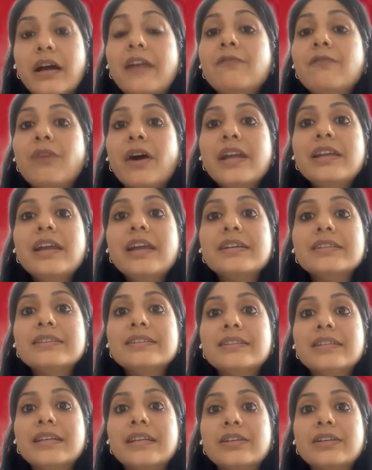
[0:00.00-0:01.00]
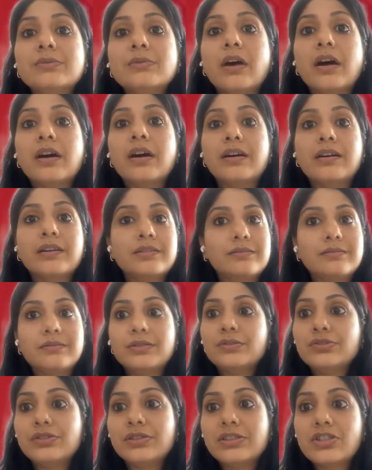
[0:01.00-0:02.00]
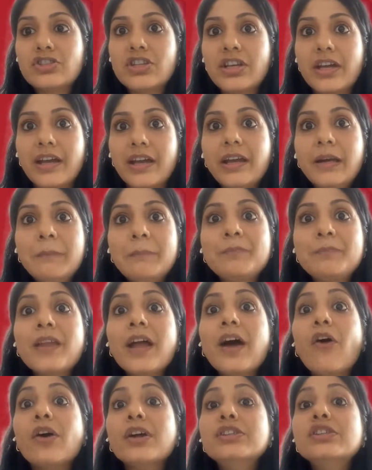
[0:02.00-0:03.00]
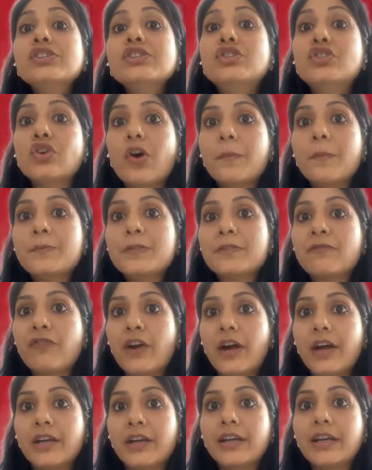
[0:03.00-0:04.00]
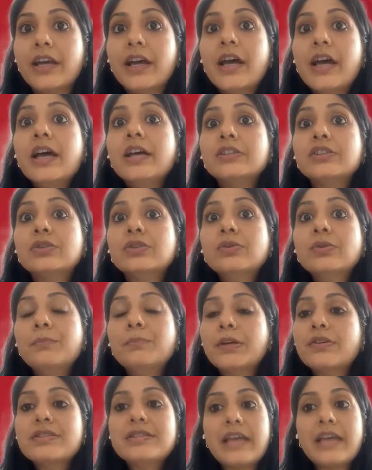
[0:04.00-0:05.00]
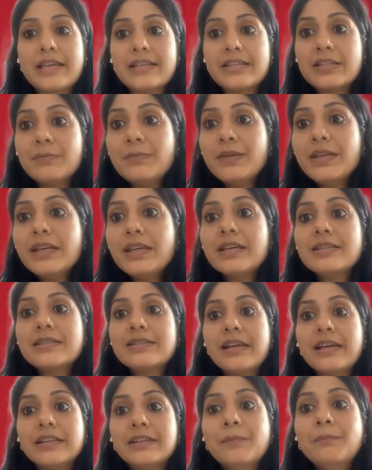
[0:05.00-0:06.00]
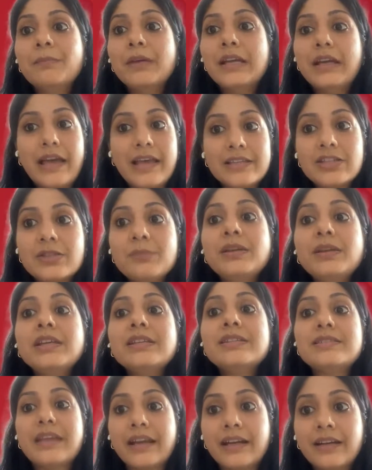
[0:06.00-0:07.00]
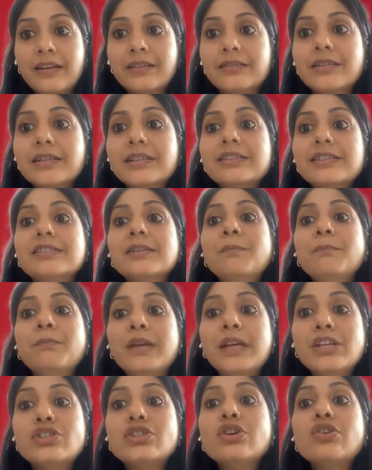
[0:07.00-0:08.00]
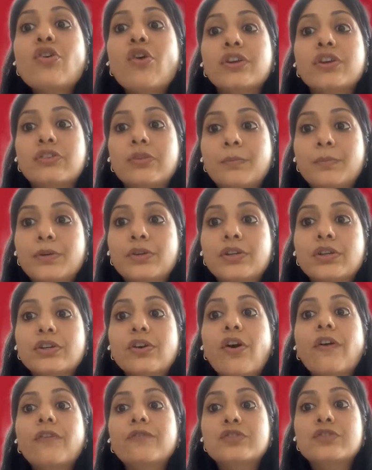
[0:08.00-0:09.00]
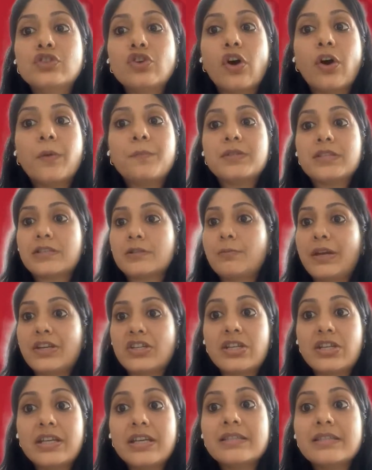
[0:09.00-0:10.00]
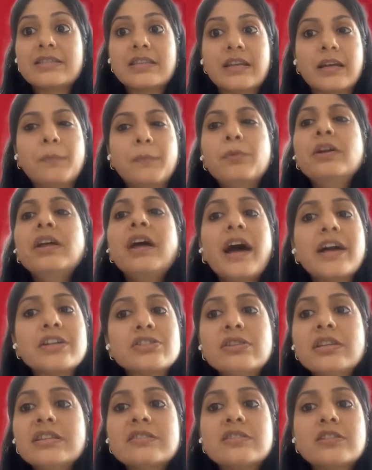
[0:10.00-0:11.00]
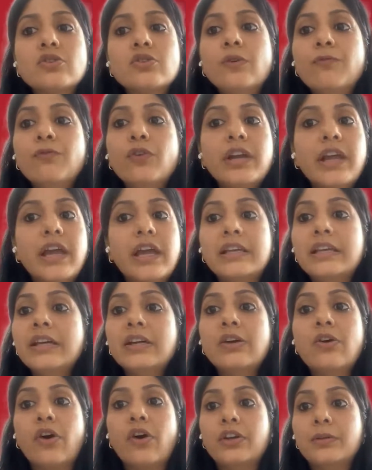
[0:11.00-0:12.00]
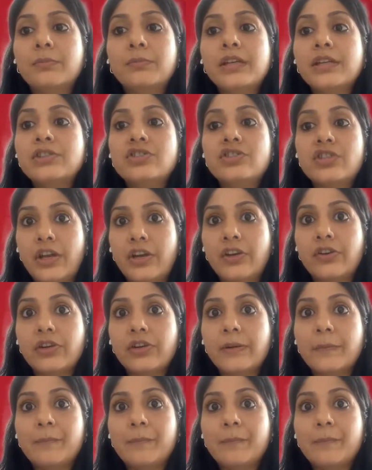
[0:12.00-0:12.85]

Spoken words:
And one last thing to just share on the jobs front. So because SME is the SME sector is the major contributor of jobs, especially in Singapore. Actually, it's true for any economy in general.